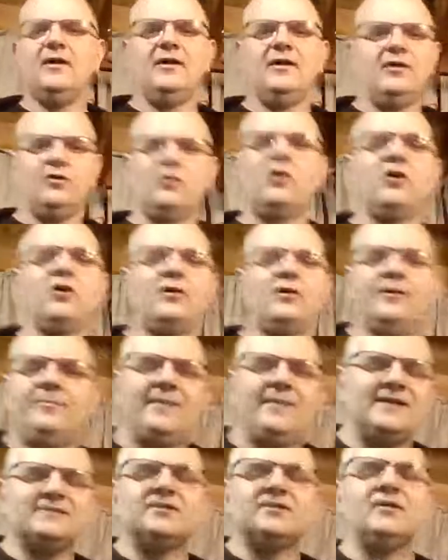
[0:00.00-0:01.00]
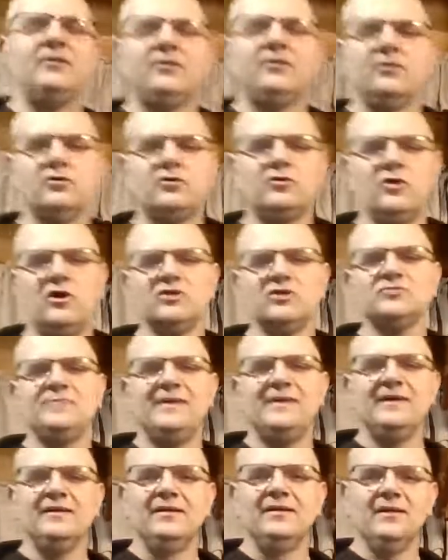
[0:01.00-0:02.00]
it'll it basically it'll cost
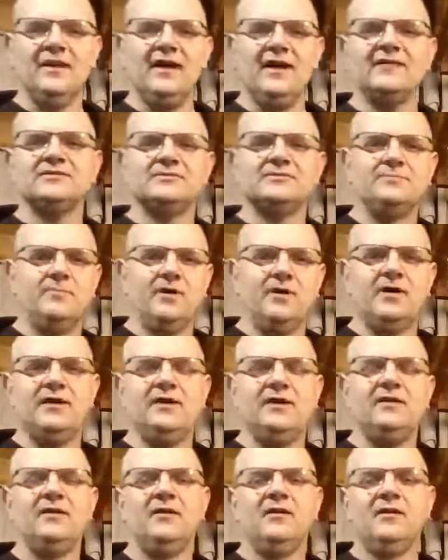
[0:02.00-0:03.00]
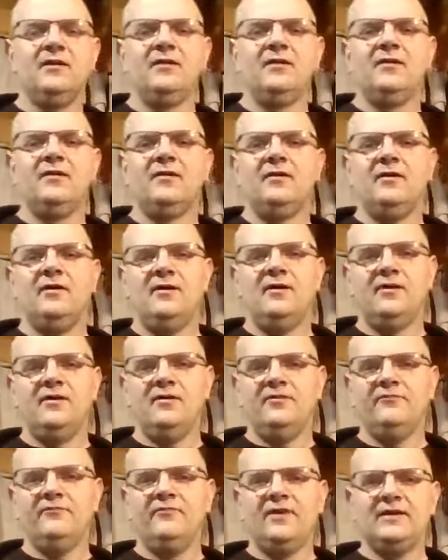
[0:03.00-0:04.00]
me less money
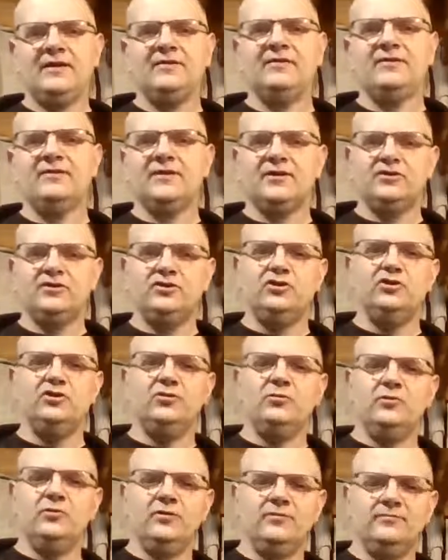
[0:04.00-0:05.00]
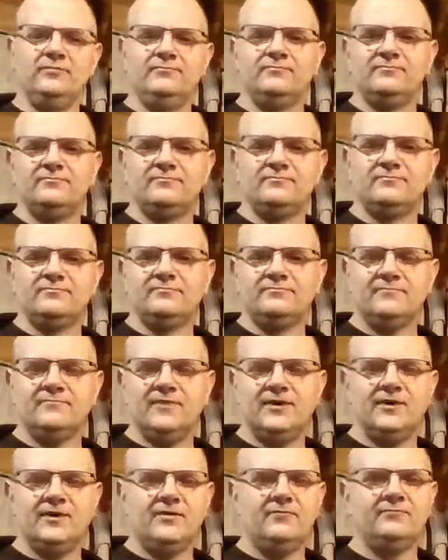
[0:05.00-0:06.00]
of anything that you would
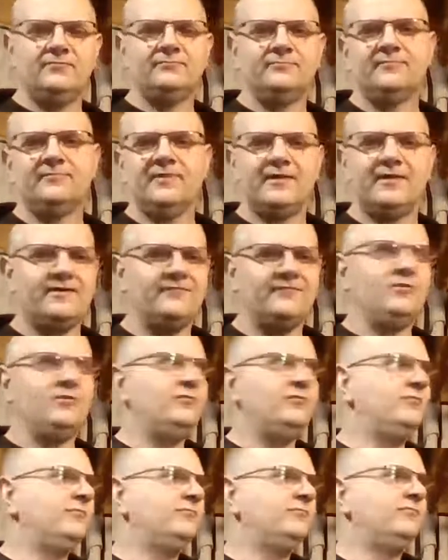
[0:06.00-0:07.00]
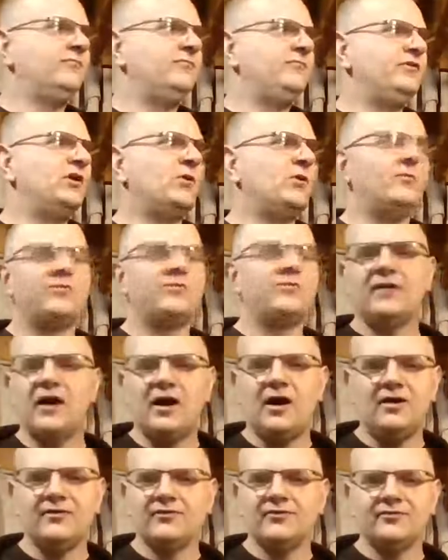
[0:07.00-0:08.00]
you know like if you if you go with the
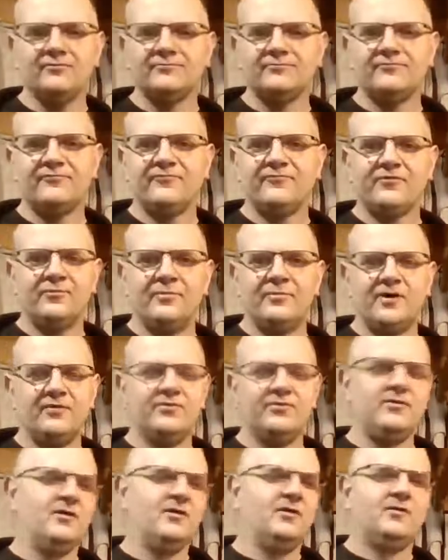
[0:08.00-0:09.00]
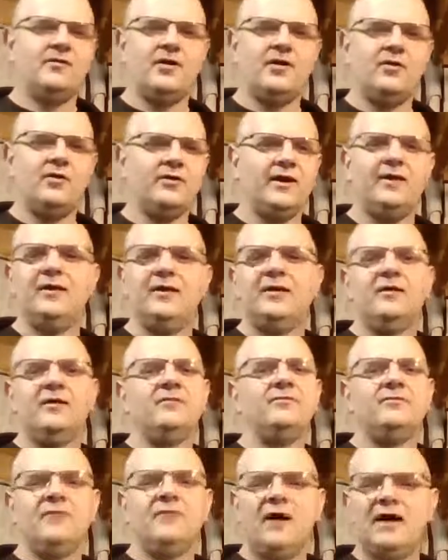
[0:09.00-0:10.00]
dollar for a month okay
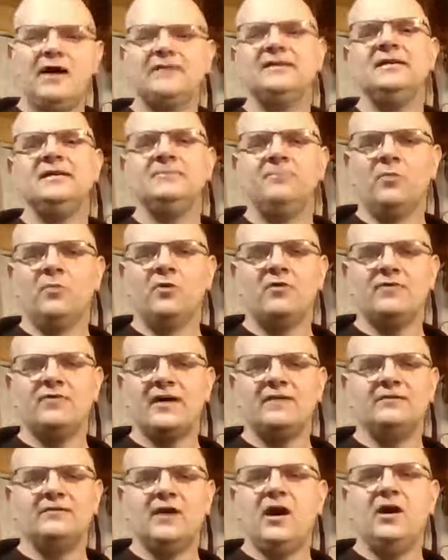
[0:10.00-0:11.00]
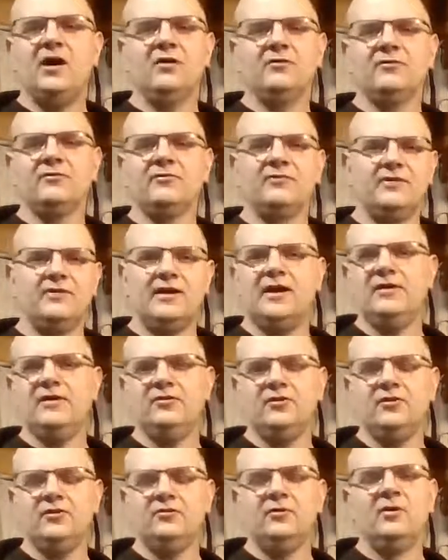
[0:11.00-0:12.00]
i keep more of that dollar than they
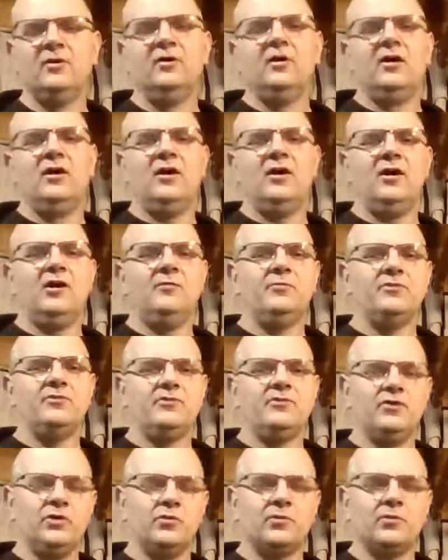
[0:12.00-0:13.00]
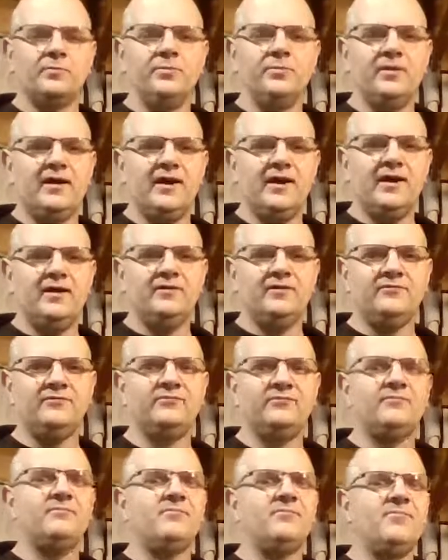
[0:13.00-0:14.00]
do uh, with the newer
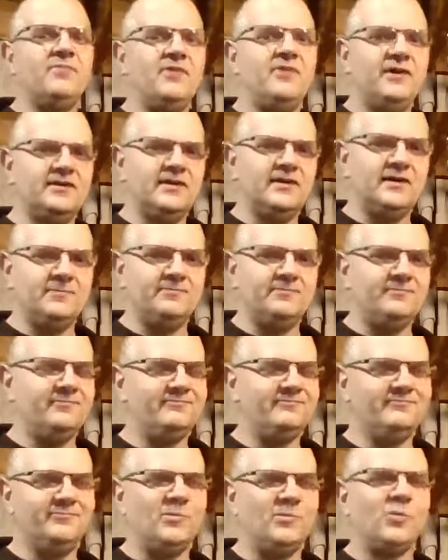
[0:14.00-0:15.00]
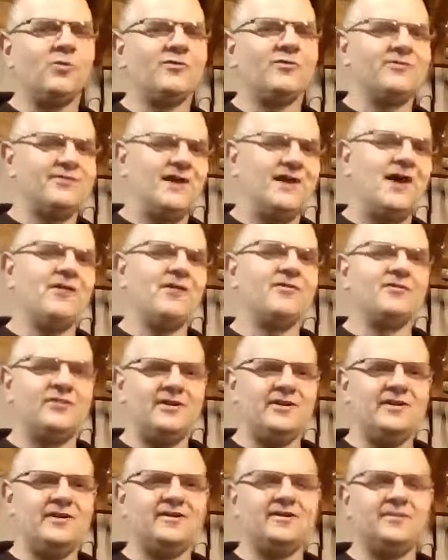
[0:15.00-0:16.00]
plans they keep more of the dollar
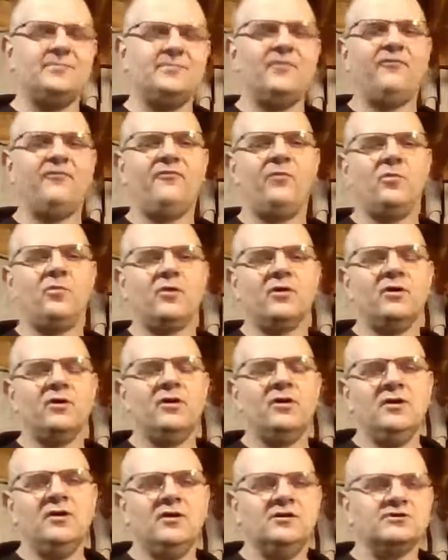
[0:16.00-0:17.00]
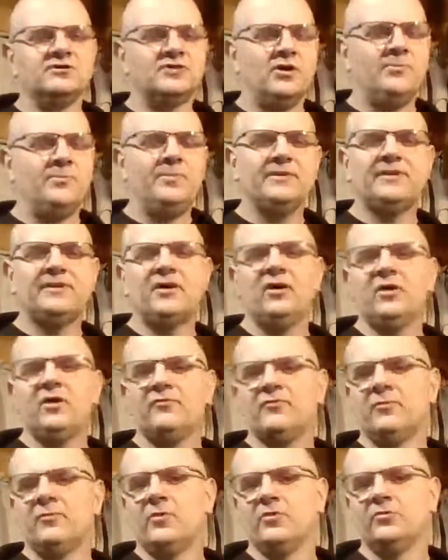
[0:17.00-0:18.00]
than they did before so but they
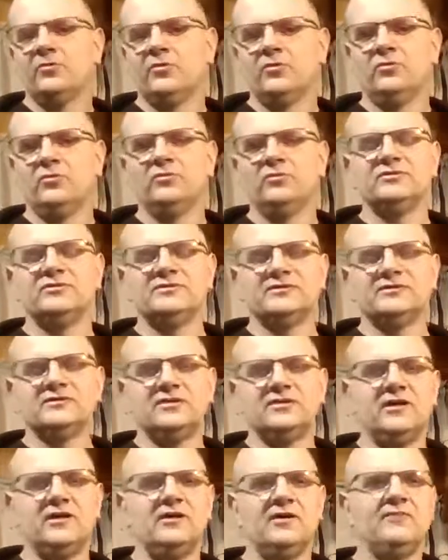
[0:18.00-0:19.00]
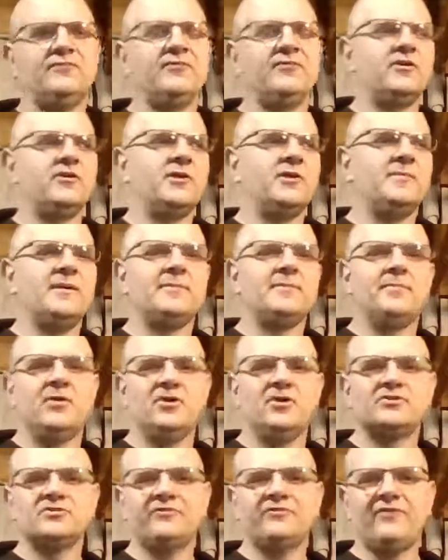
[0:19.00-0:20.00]
offer more tools and stuff they're going to make
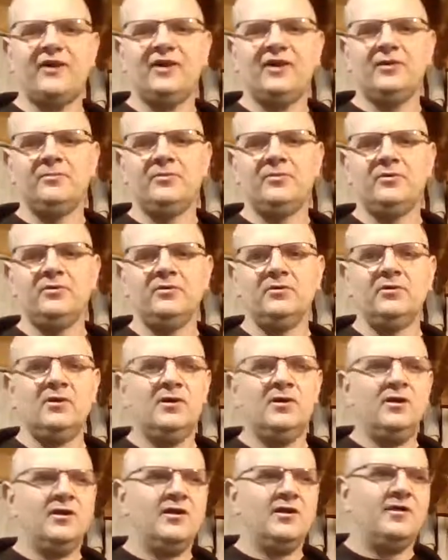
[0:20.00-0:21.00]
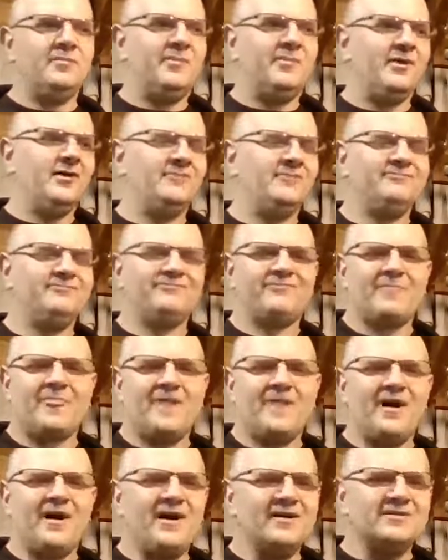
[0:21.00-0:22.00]
merch available but
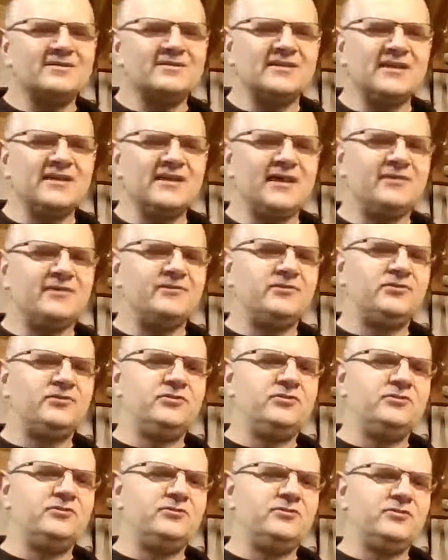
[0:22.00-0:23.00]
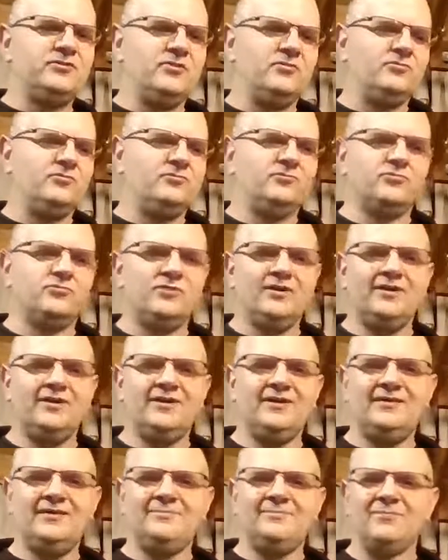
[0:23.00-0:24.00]
honestly i don't really
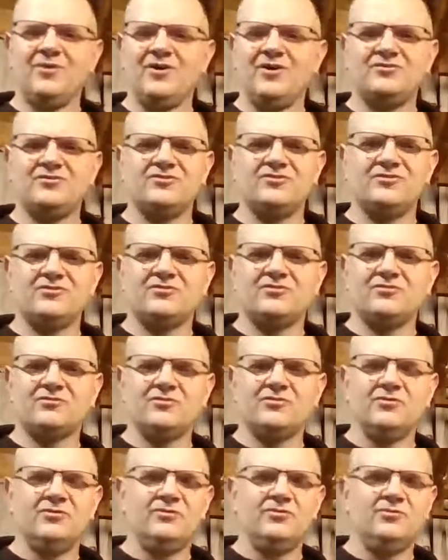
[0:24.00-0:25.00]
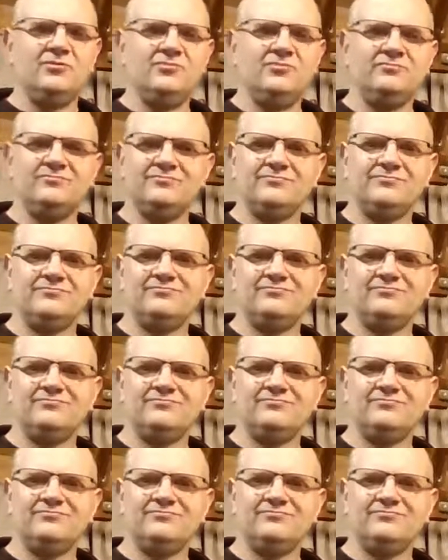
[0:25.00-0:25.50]
need merch through